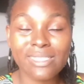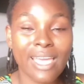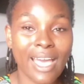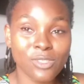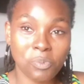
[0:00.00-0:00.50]
They
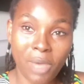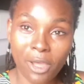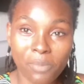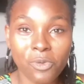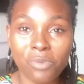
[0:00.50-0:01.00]
had to
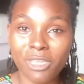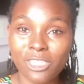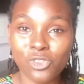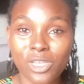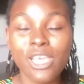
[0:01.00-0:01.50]
pack up the remaining
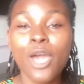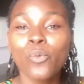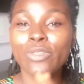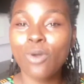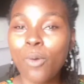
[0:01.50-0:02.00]
drinks
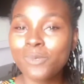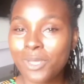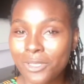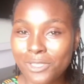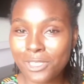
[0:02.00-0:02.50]
with hope to
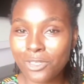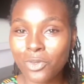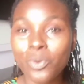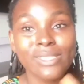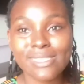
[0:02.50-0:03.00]

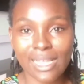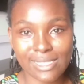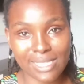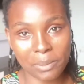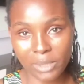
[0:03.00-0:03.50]
continue
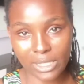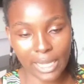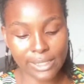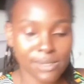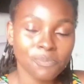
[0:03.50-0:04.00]
Saturday
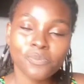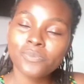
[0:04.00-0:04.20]
midnight.